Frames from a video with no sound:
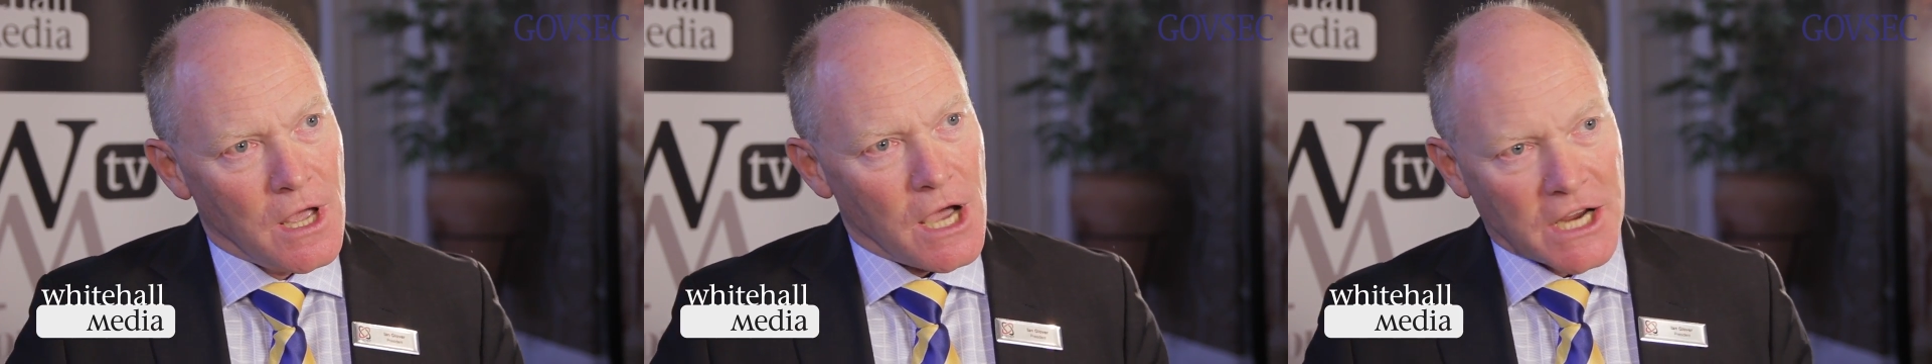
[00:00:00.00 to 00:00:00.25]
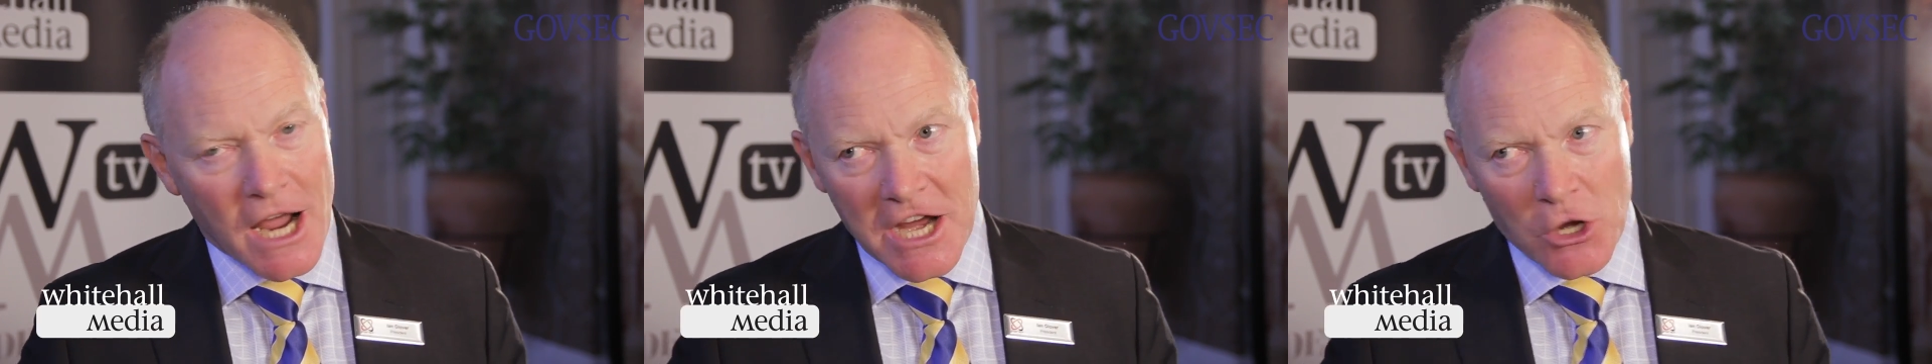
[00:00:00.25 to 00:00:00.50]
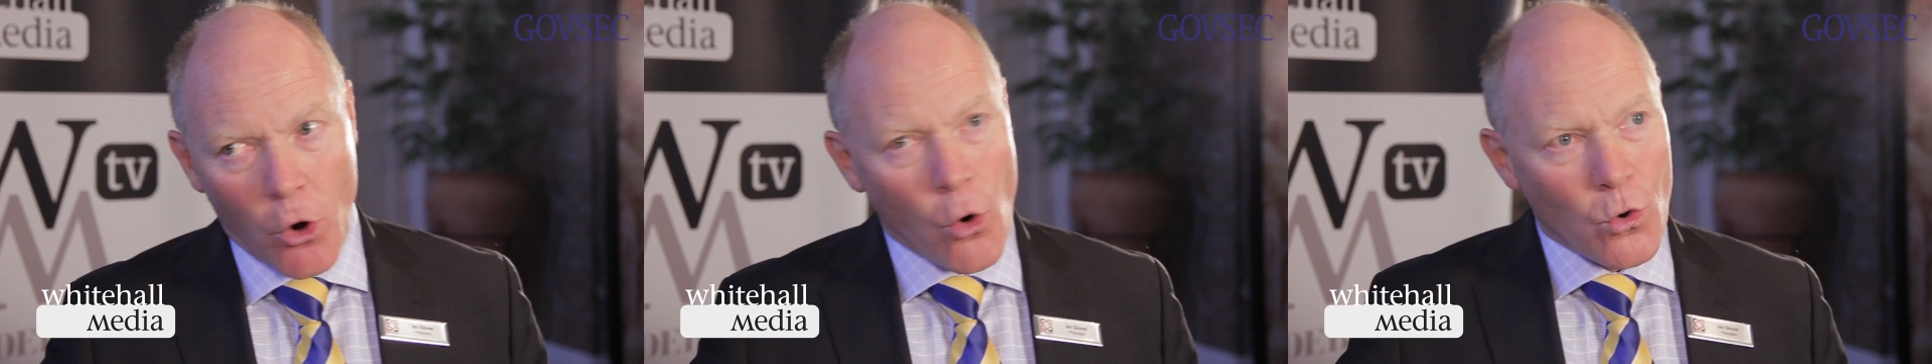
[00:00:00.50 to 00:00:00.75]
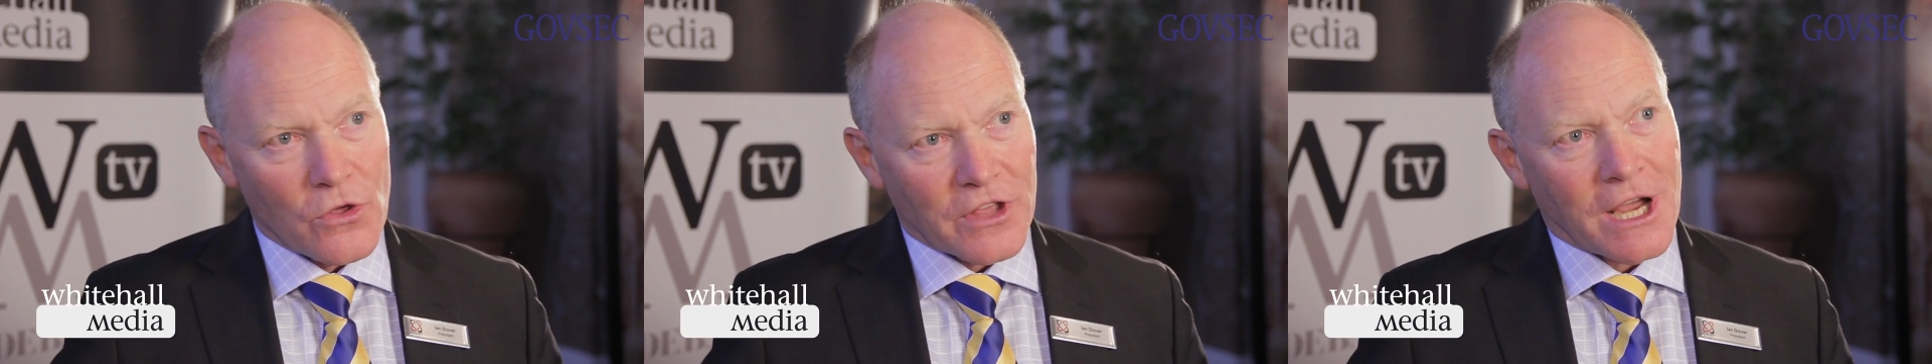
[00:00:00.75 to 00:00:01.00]
Again,
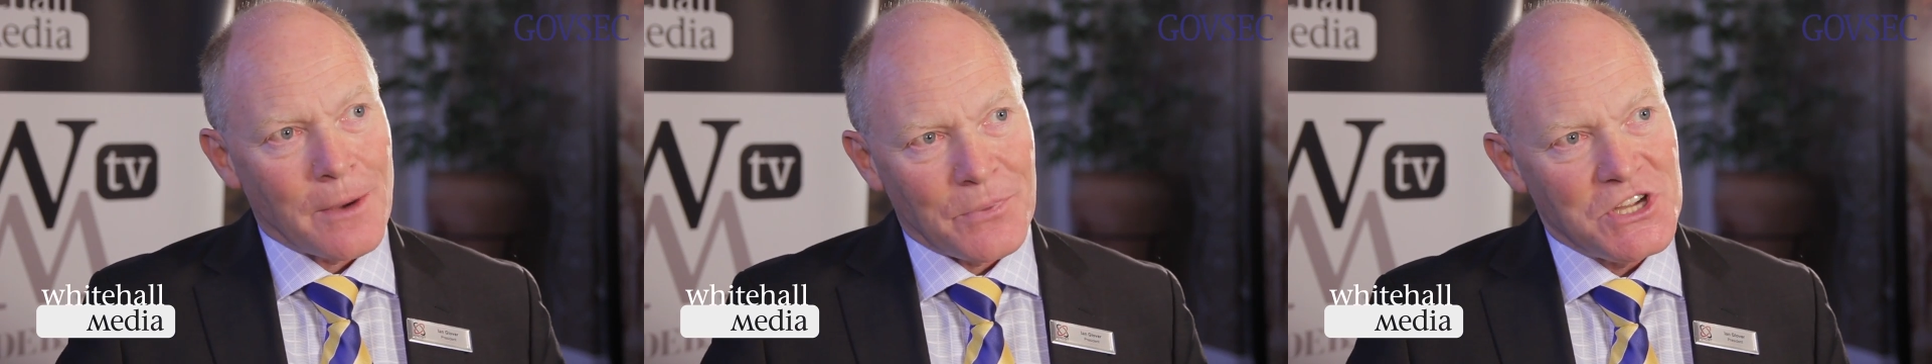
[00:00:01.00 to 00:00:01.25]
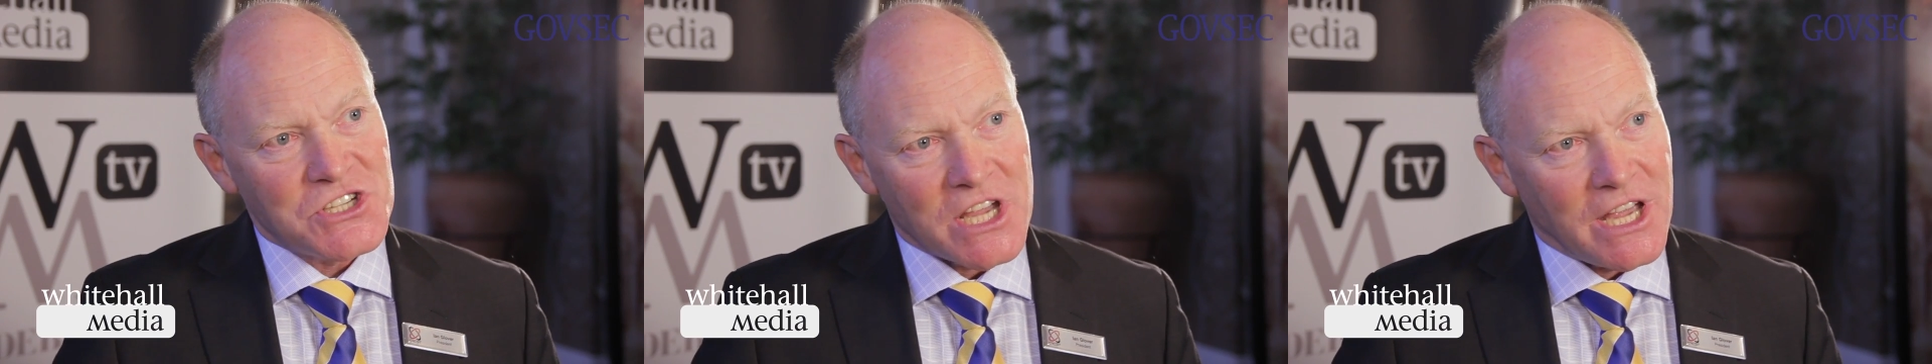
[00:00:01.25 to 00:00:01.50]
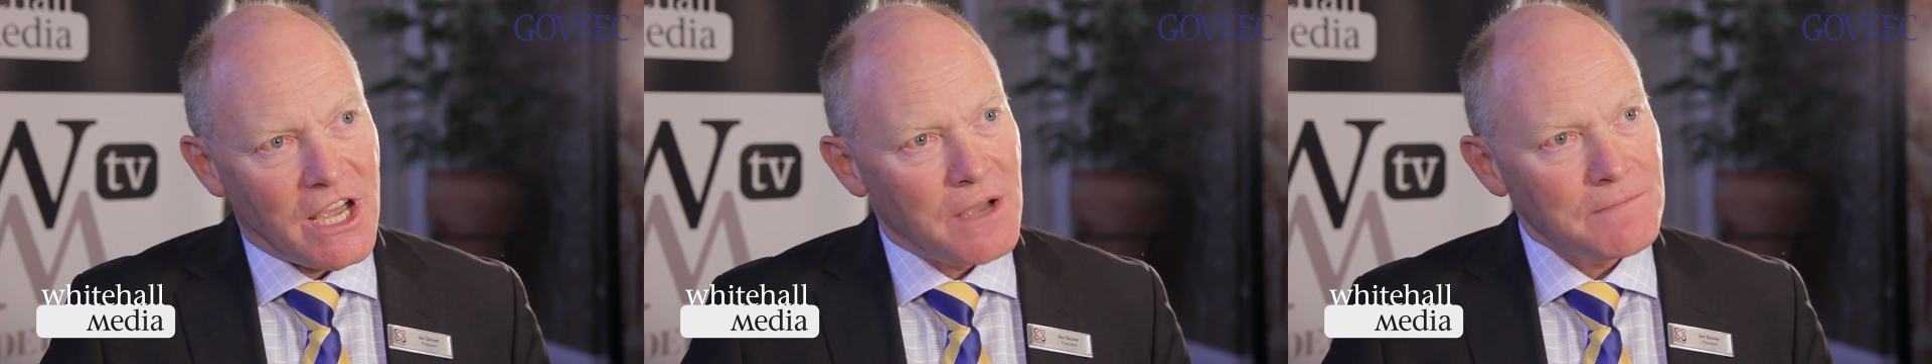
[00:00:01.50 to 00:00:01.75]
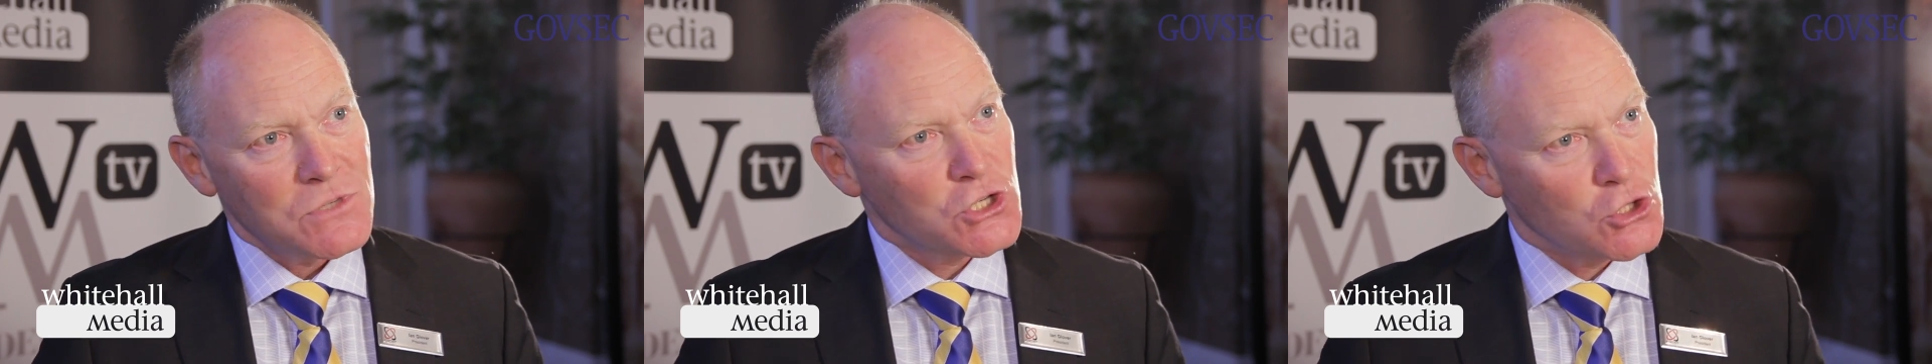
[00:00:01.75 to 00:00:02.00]
all of the companies here
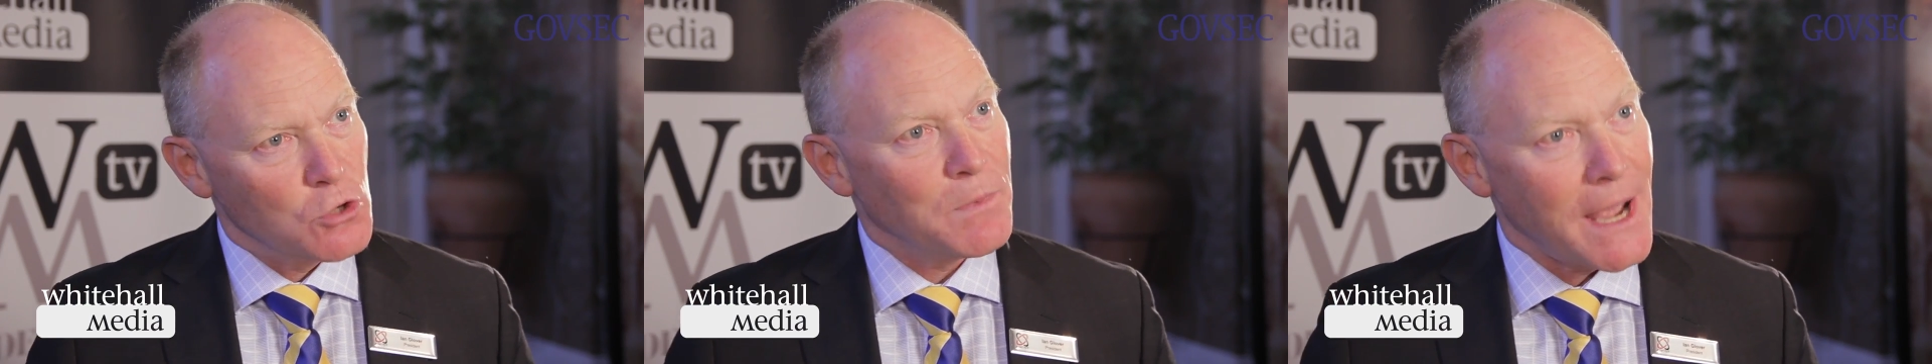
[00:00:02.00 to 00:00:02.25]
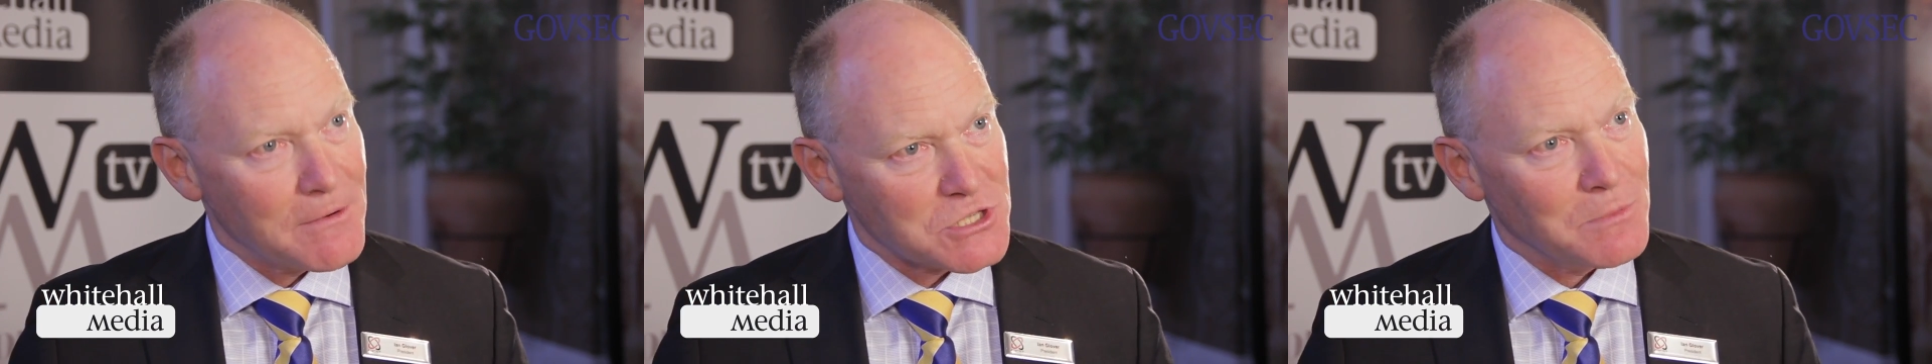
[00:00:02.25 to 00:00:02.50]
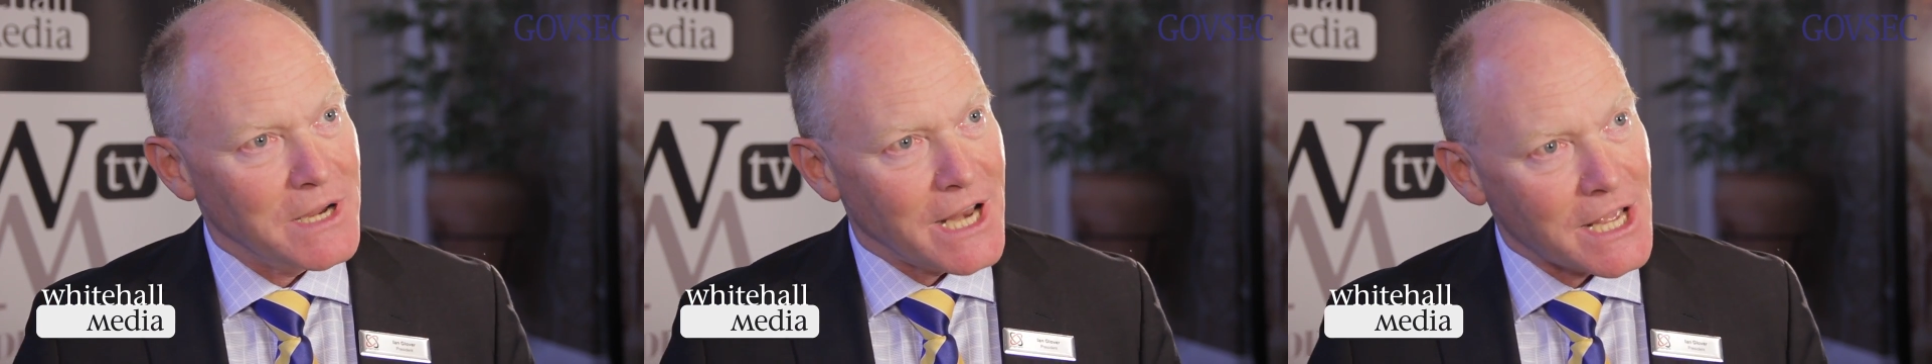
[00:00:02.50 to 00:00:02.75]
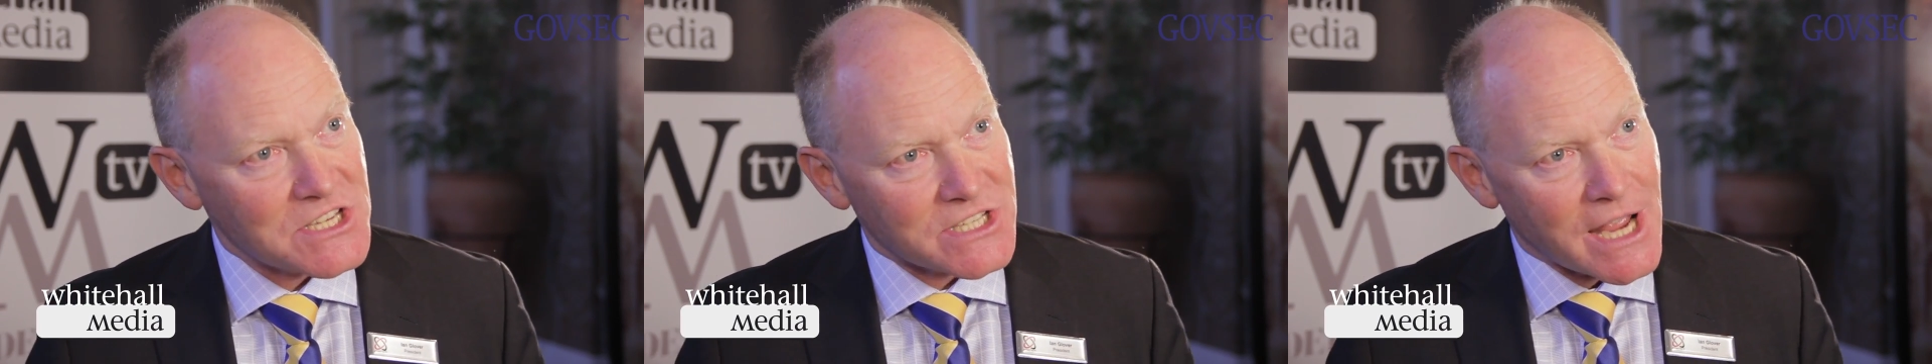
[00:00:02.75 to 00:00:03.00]
should be able to meet
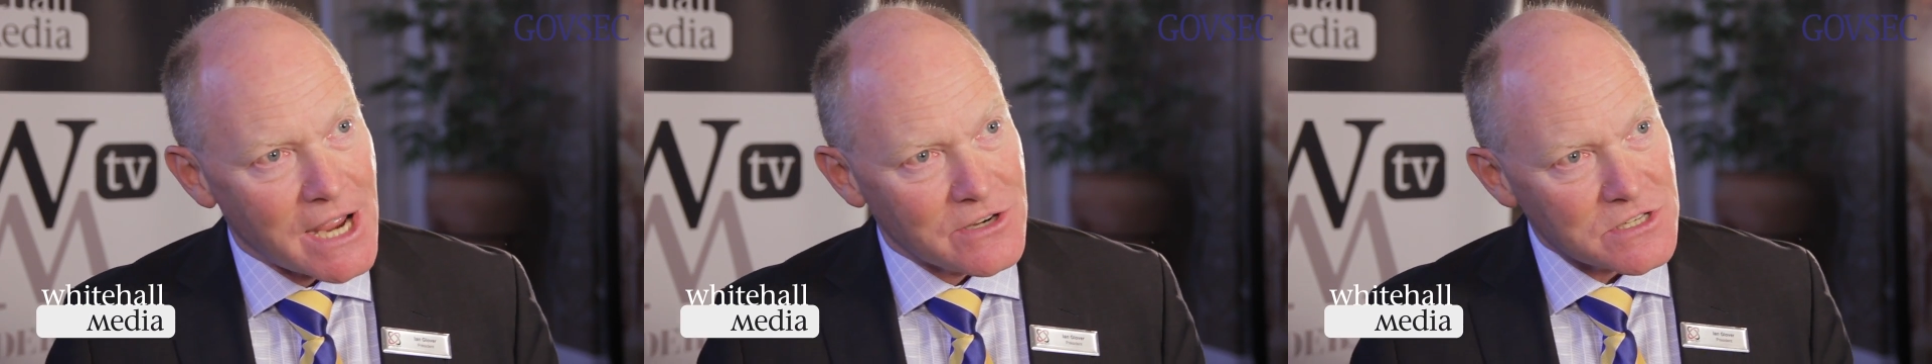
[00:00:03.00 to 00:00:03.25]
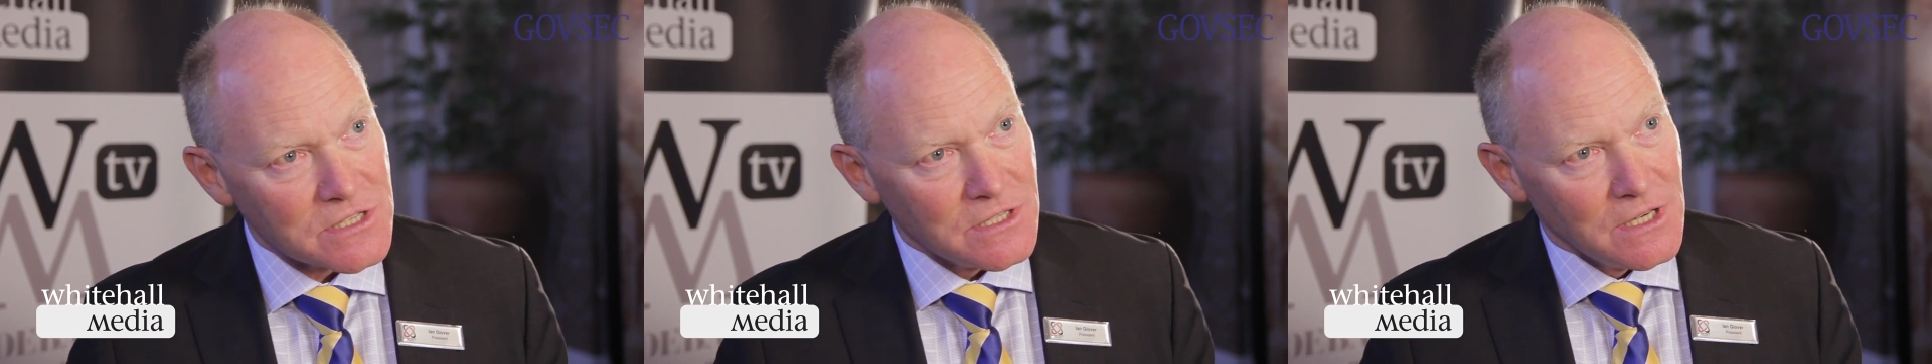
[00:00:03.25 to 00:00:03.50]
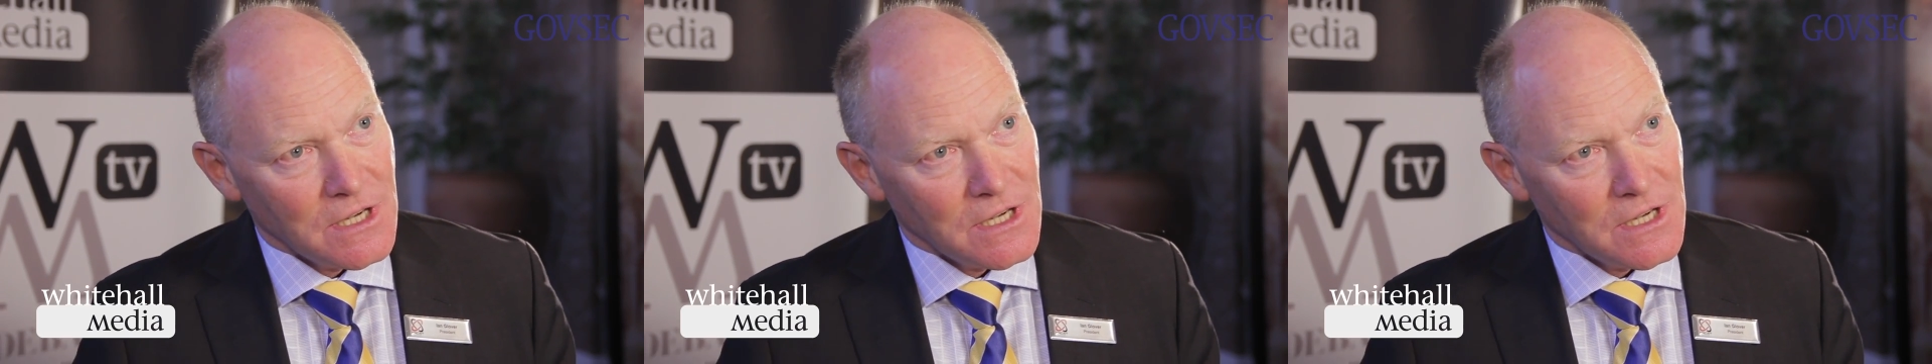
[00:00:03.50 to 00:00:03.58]
that standard,